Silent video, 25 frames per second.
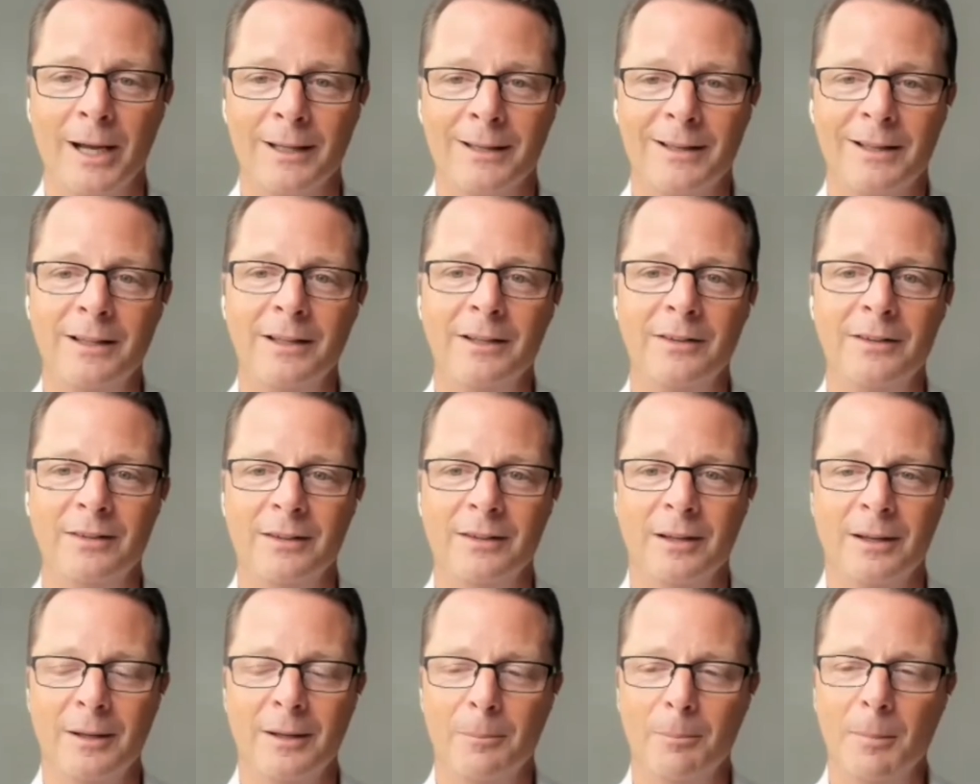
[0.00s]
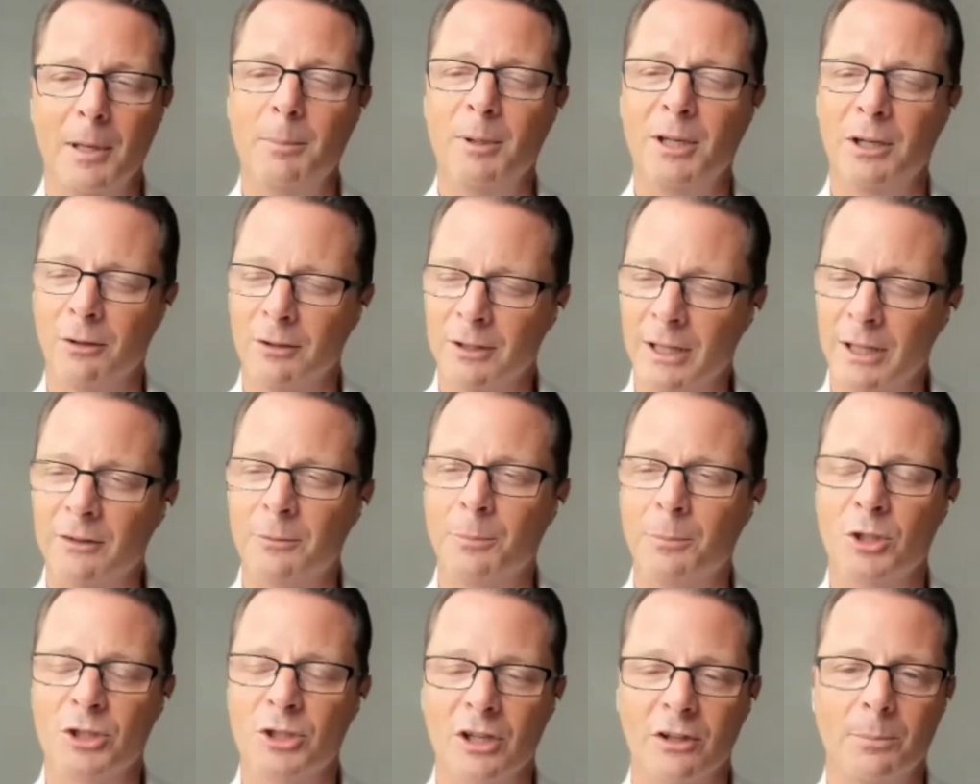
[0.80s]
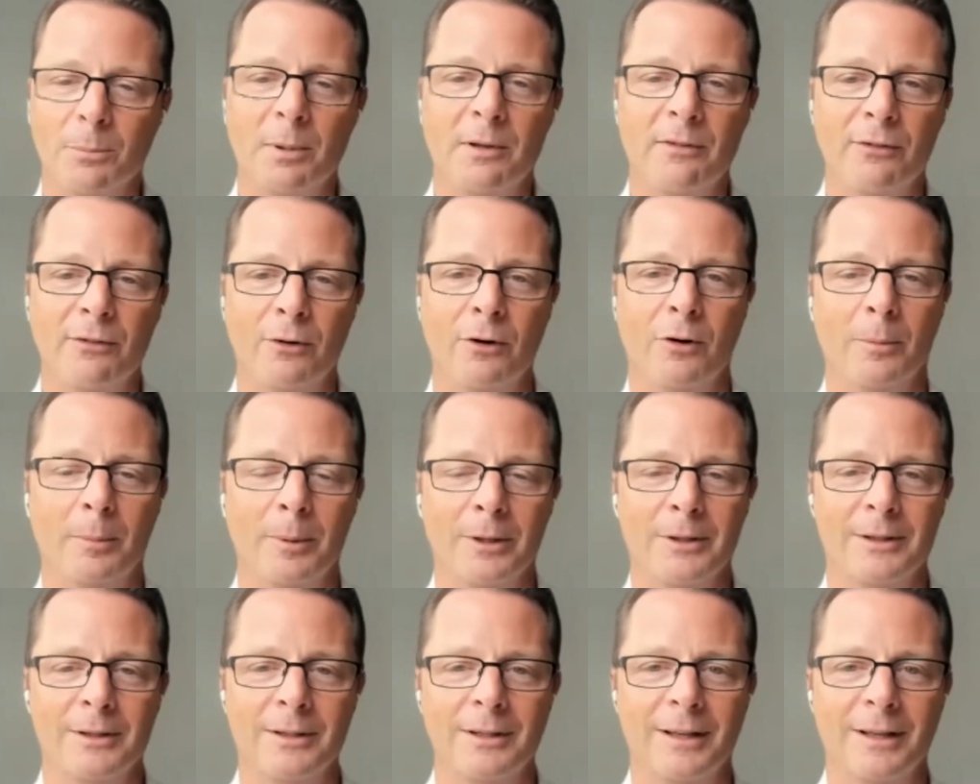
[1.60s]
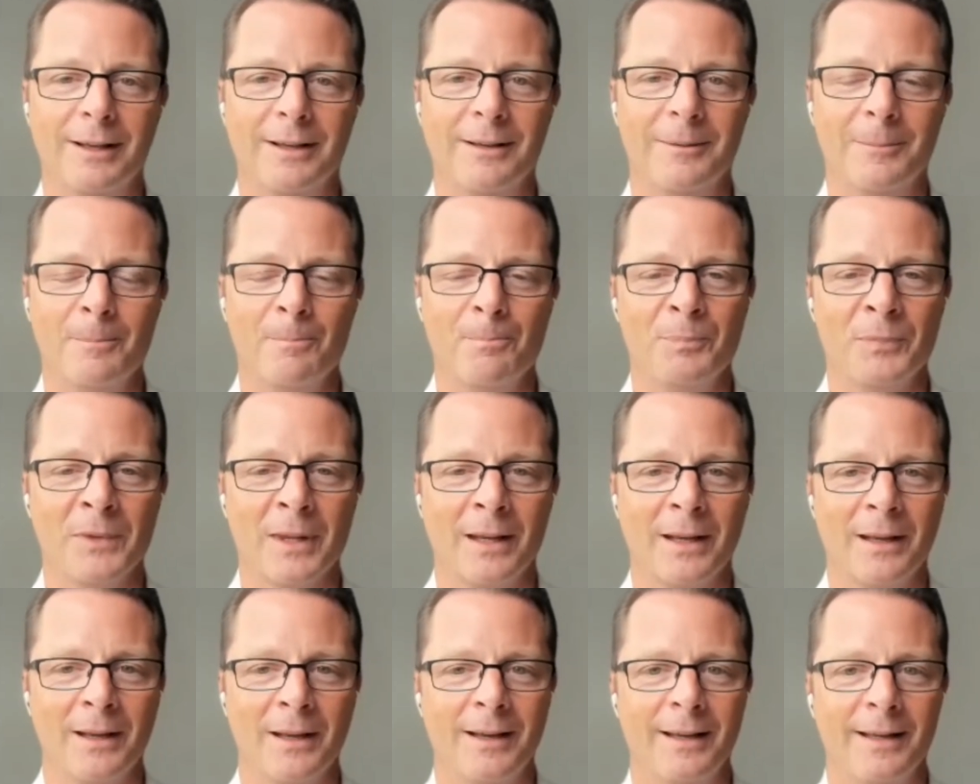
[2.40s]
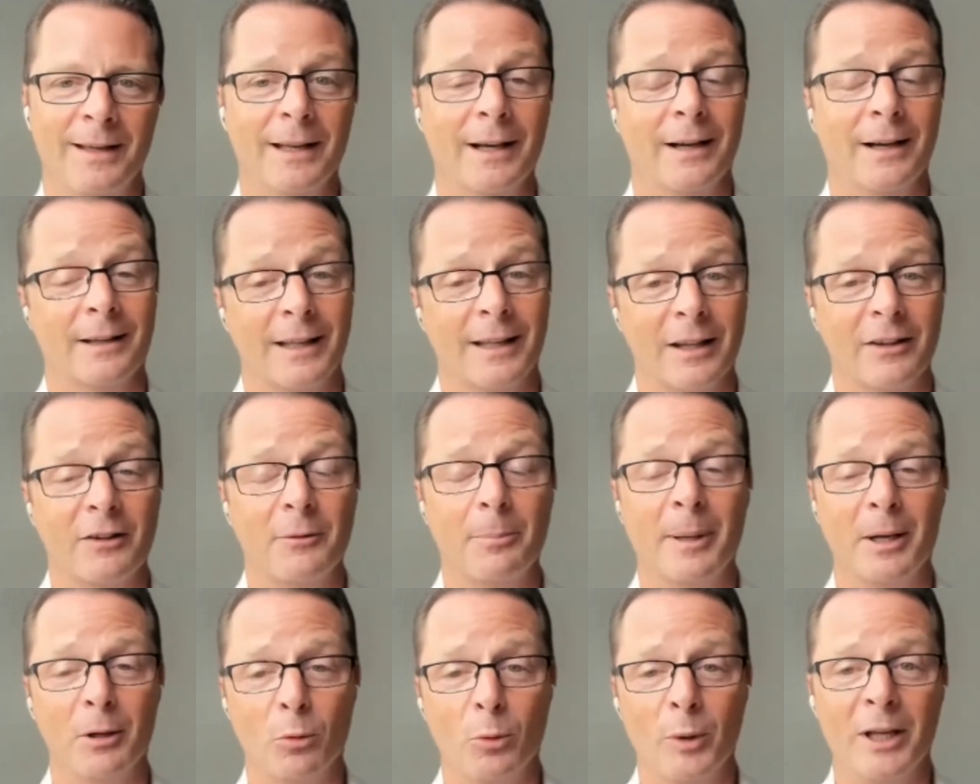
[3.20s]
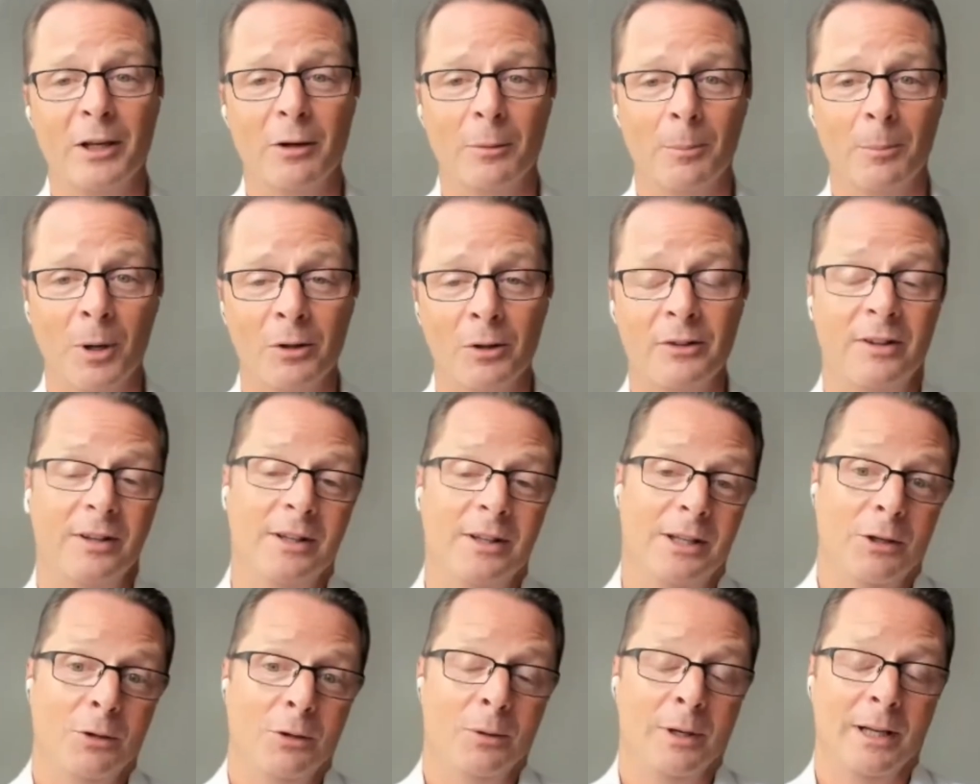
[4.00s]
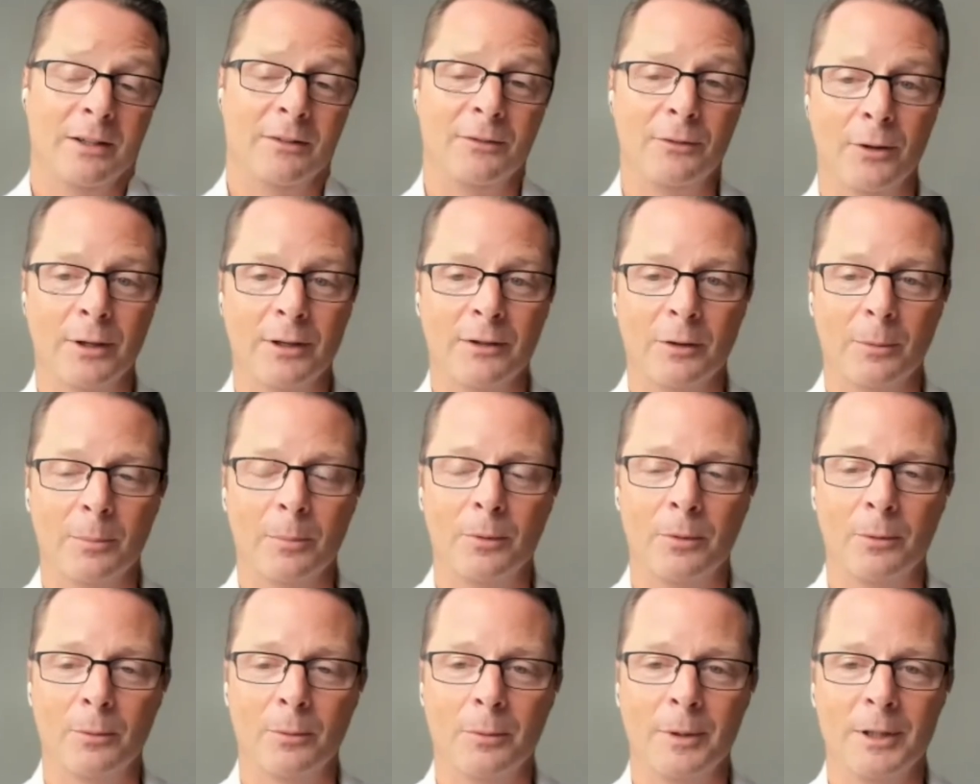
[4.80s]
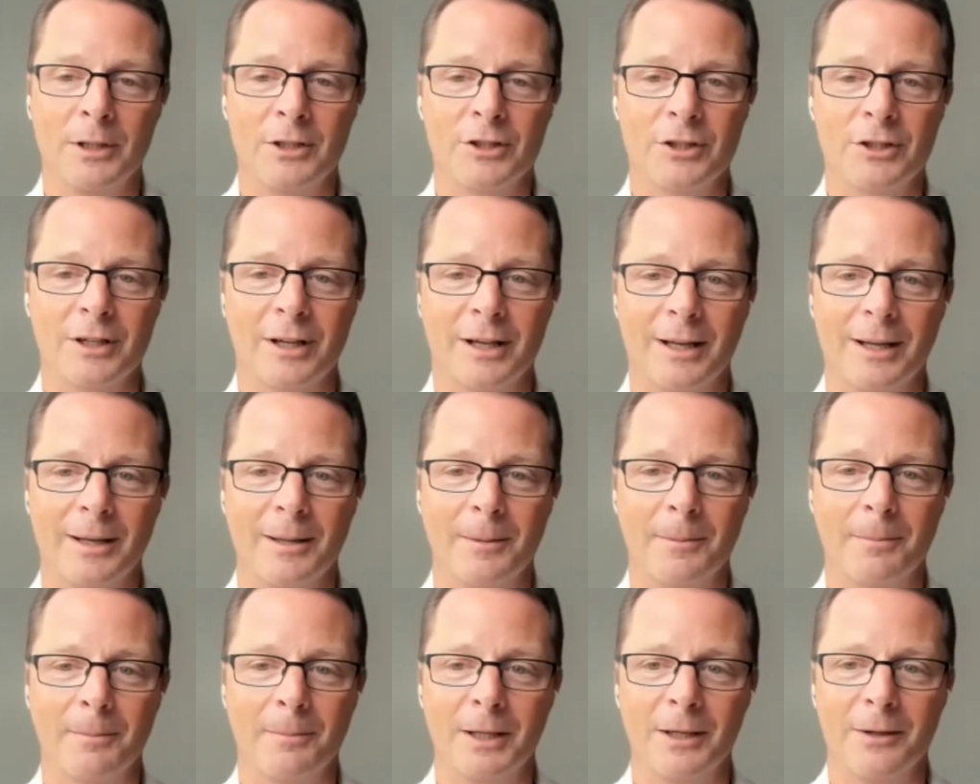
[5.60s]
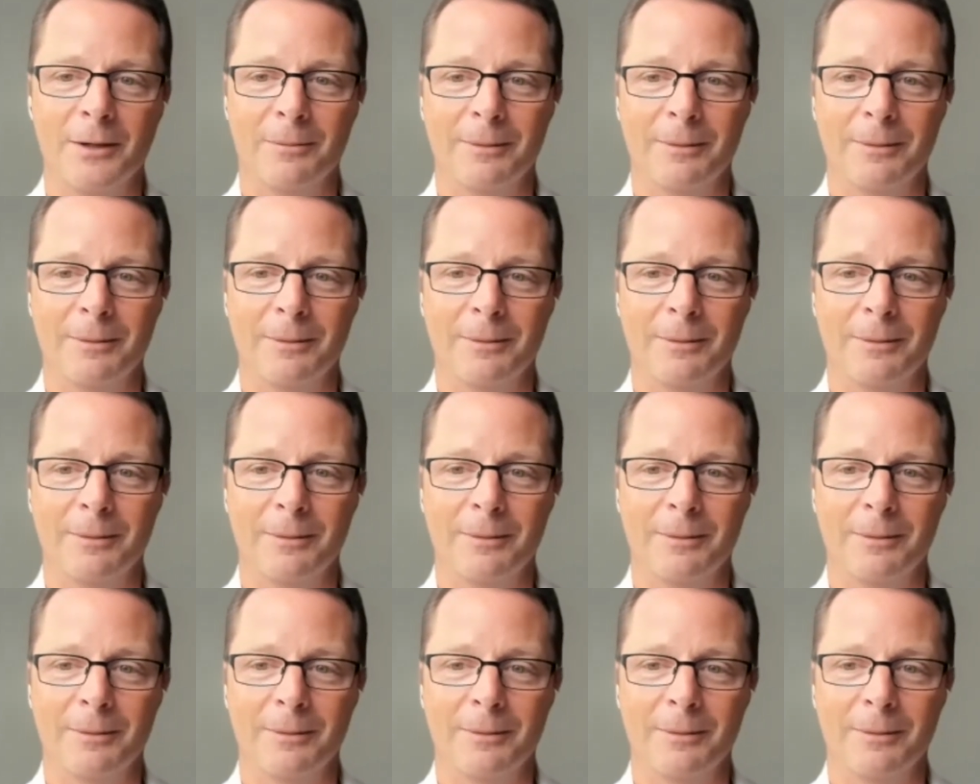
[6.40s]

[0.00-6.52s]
where at least, maybe not as much as before, but can spend a week, a month in the US, for example, which, I've